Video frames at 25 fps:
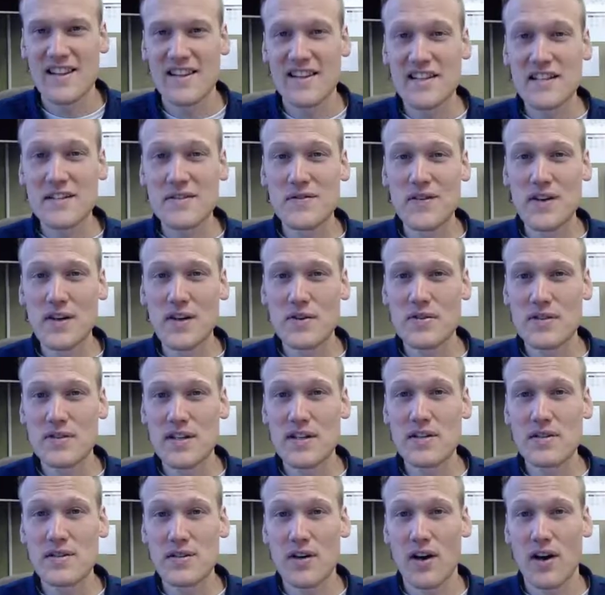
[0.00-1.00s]
These
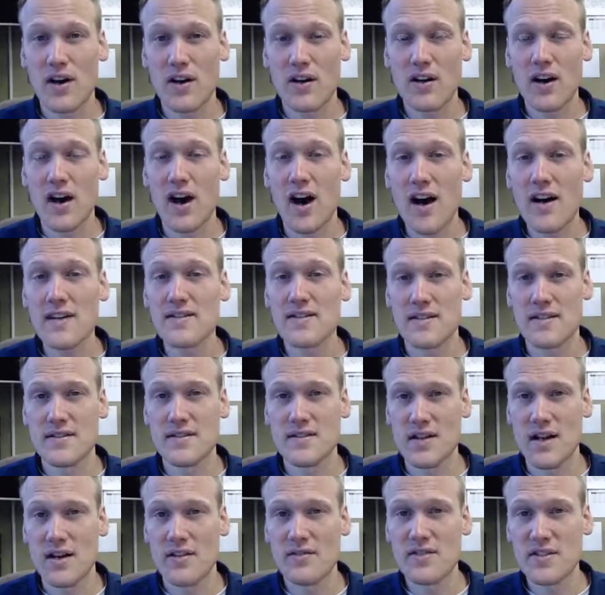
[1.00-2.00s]
VOCs are
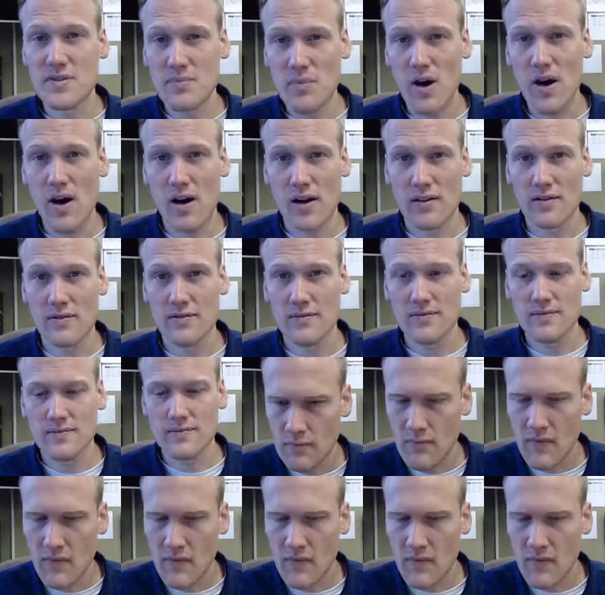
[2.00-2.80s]
causes of smog.